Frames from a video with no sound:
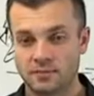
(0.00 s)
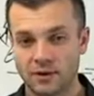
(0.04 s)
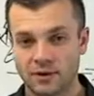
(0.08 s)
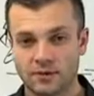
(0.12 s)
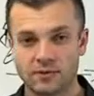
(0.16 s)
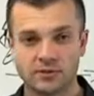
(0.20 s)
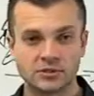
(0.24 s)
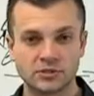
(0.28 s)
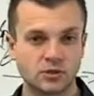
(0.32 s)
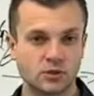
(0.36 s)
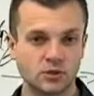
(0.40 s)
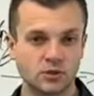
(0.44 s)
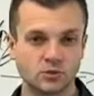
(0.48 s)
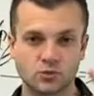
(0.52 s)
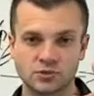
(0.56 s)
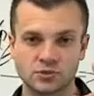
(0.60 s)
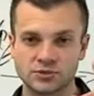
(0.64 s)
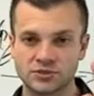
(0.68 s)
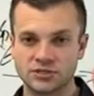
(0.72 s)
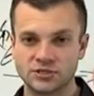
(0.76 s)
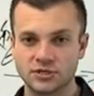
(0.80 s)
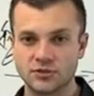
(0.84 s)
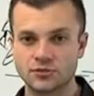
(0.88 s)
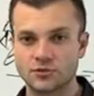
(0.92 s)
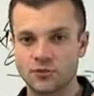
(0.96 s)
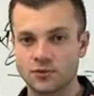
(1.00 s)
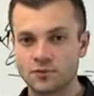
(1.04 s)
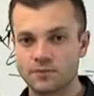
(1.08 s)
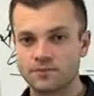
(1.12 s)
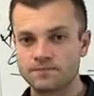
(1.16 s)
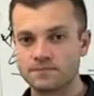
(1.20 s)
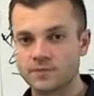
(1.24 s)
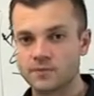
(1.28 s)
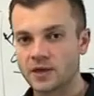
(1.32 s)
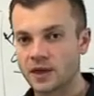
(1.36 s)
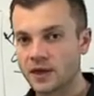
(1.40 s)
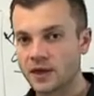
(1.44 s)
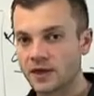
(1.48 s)
My results were zero.
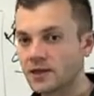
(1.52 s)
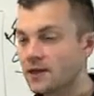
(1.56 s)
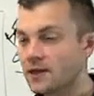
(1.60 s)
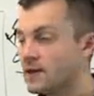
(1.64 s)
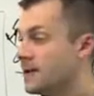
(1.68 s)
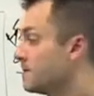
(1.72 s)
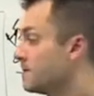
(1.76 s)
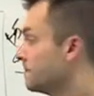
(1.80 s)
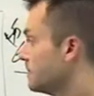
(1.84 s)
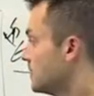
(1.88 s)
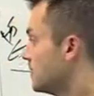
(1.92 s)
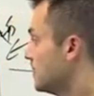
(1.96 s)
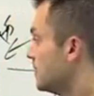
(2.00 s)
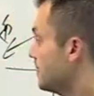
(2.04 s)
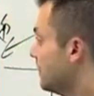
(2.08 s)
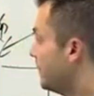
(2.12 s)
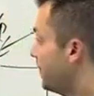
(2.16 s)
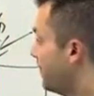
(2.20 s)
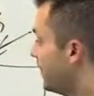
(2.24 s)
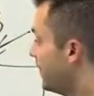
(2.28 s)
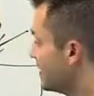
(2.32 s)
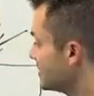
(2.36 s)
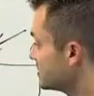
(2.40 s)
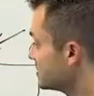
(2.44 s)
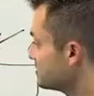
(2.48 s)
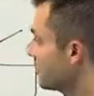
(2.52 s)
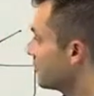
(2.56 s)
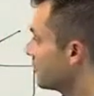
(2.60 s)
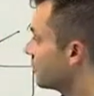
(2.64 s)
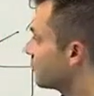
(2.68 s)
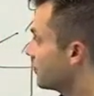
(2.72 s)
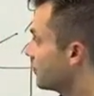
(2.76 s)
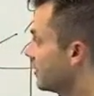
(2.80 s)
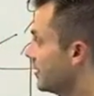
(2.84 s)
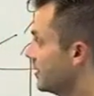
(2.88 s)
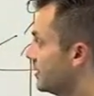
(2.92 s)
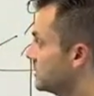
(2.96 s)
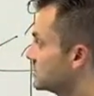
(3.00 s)
Okay, this, my
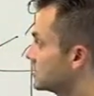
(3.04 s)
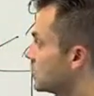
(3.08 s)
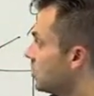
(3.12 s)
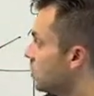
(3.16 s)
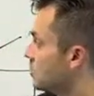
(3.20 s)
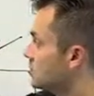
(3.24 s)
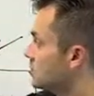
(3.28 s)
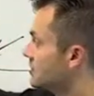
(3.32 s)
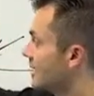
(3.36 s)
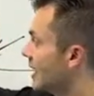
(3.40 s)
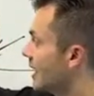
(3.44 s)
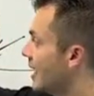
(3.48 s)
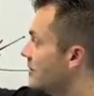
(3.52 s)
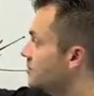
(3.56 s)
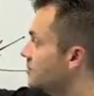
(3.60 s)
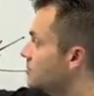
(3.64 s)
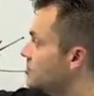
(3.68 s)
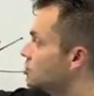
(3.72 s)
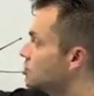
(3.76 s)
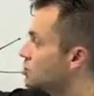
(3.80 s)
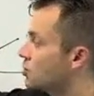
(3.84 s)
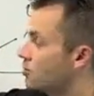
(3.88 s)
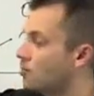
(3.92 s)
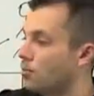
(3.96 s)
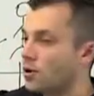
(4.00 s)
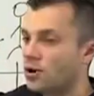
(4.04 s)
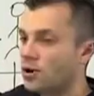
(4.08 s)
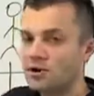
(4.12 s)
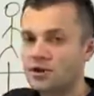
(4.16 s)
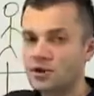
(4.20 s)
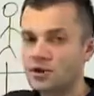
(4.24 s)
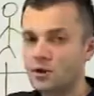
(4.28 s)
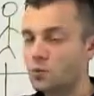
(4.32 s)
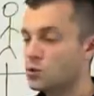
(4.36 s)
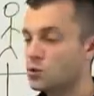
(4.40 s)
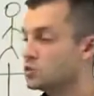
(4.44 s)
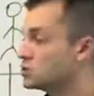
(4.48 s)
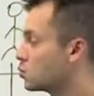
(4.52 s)
friend, is called amateur
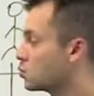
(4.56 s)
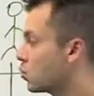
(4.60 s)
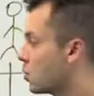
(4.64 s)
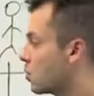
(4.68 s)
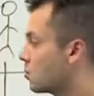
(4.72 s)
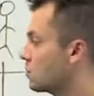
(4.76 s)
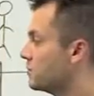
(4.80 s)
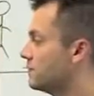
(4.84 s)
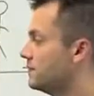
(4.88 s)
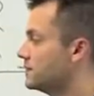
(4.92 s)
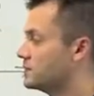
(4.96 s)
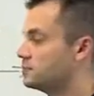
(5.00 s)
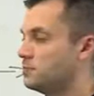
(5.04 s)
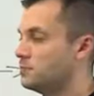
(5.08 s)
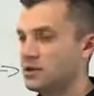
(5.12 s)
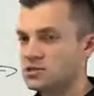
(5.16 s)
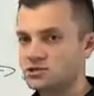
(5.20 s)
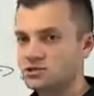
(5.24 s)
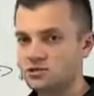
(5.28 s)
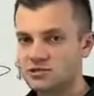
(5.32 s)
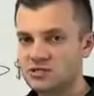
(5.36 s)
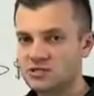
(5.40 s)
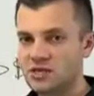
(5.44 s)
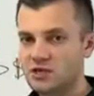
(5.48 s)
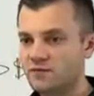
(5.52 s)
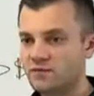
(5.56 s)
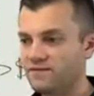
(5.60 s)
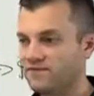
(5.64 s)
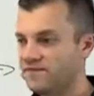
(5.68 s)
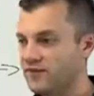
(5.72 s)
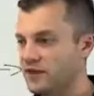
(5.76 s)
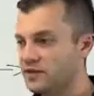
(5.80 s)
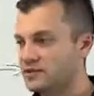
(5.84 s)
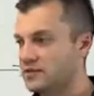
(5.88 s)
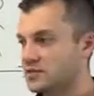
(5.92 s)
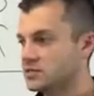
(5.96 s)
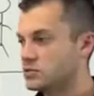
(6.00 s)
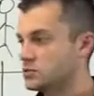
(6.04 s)
marketing. What's wrong with this picture? You say, oh,
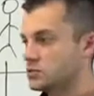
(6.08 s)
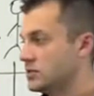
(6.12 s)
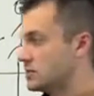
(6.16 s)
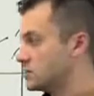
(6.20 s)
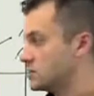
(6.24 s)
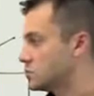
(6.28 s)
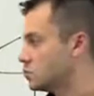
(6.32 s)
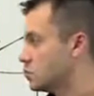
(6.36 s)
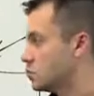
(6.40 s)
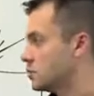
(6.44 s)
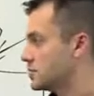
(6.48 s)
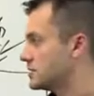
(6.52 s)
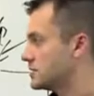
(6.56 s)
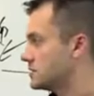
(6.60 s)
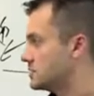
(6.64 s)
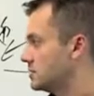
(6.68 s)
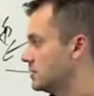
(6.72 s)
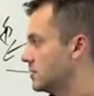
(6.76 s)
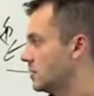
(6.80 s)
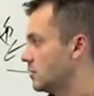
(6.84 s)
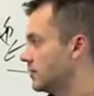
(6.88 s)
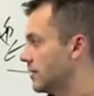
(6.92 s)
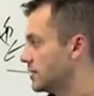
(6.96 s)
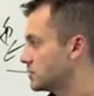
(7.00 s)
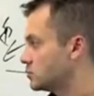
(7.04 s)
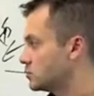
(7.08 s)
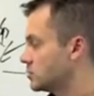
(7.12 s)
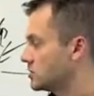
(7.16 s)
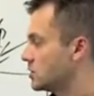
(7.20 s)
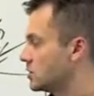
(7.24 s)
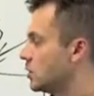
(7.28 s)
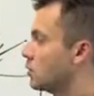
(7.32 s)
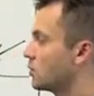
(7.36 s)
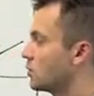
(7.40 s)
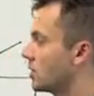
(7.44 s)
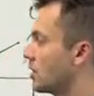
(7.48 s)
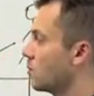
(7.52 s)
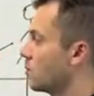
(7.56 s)
Vic, that's what's, you know, that's what's
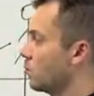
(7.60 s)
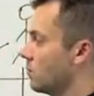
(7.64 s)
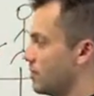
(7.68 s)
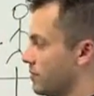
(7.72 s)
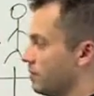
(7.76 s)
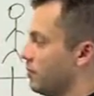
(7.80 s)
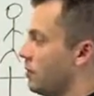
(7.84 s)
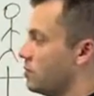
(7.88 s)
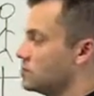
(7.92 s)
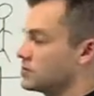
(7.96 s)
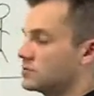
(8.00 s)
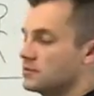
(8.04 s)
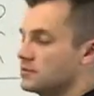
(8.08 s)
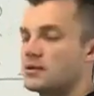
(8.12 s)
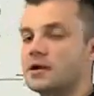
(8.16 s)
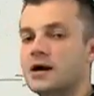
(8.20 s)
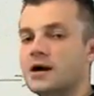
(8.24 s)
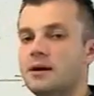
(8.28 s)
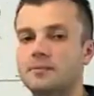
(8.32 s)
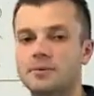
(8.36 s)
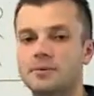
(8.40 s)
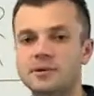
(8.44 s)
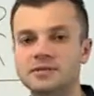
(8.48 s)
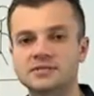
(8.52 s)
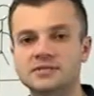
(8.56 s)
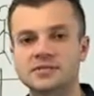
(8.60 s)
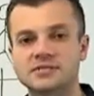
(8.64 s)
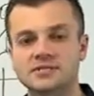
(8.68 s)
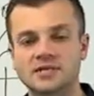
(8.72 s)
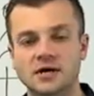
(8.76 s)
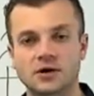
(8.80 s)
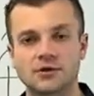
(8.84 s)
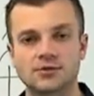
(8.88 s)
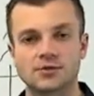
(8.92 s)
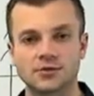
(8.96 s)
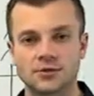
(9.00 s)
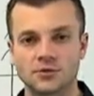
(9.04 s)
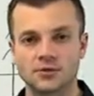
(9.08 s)
going on with most of the companies that's
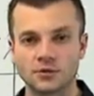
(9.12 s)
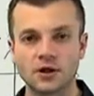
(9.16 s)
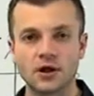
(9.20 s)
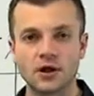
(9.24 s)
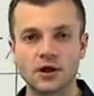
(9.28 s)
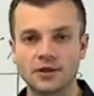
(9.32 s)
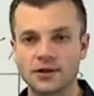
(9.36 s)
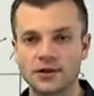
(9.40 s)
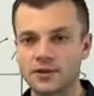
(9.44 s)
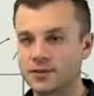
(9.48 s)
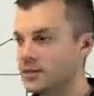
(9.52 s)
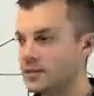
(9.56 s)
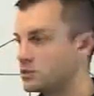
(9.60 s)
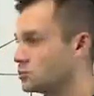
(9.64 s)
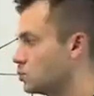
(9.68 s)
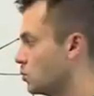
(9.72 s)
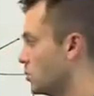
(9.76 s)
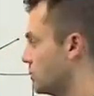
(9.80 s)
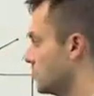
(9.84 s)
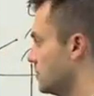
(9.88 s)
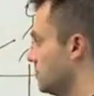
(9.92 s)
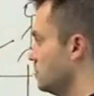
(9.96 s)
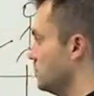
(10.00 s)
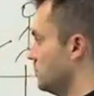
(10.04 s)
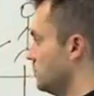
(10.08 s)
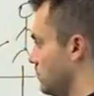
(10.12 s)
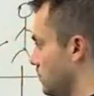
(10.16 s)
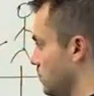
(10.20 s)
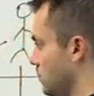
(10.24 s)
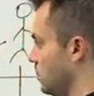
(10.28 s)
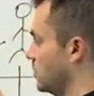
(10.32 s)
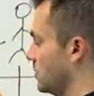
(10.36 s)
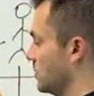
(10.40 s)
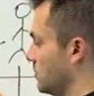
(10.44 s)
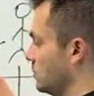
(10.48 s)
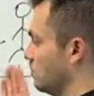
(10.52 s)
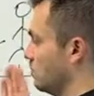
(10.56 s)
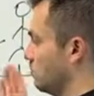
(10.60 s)
out there online, and that's what
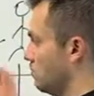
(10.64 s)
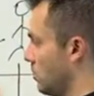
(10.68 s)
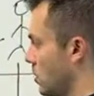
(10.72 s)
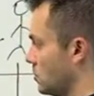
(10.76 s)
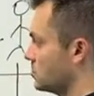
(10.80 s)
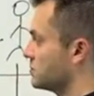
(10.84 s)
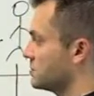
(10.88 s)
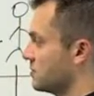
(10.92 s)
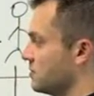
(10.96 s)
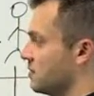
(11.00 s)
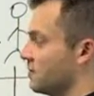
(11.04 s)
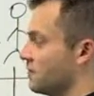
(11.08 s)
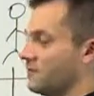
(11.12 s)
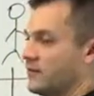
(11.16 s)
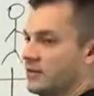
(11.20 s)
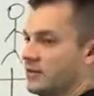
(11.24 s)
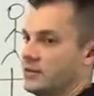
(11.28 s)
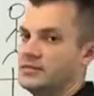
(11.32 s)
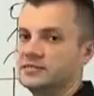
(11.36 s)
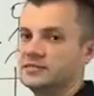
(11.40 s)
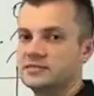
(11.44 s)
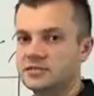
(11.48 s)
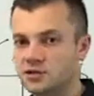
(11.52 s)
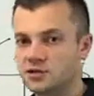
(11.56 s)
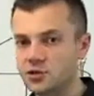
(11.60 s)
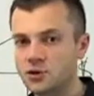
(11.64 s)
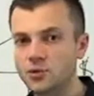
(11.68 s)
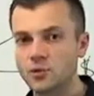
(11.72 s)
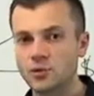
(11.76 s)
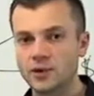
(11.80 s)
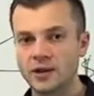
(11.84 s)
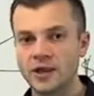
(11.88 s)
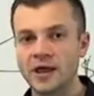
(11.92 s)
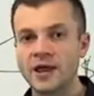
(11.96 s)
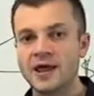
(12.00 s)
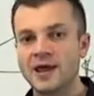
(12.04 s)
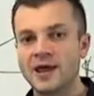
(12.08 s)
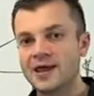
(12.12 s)
most of the affiliates are
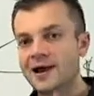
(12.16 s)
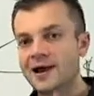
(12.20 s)
doing.